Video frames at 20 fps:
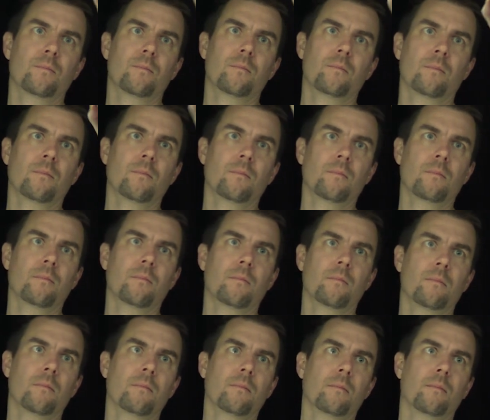
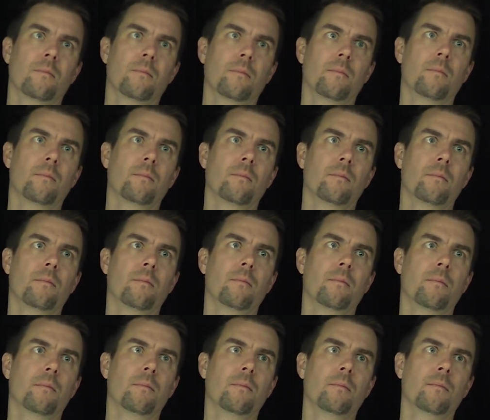
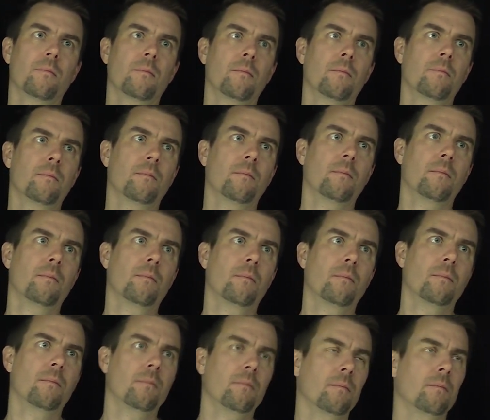
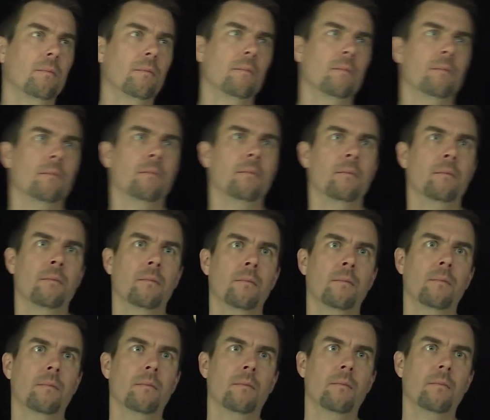
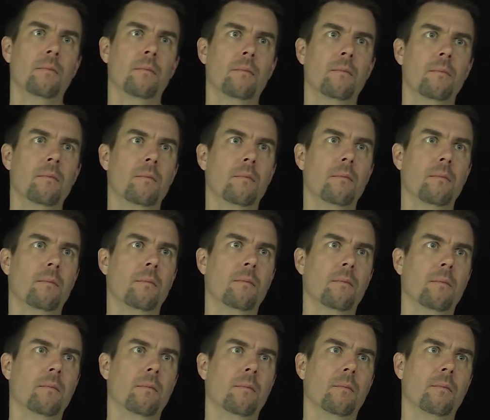
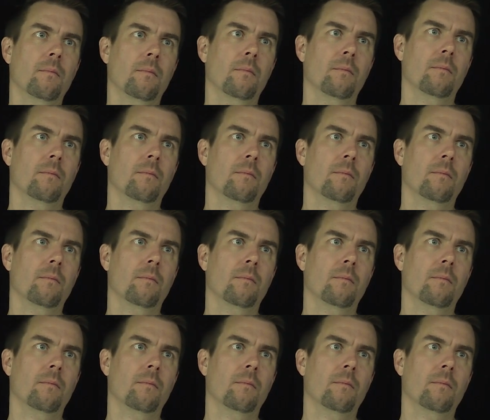Nothing is said.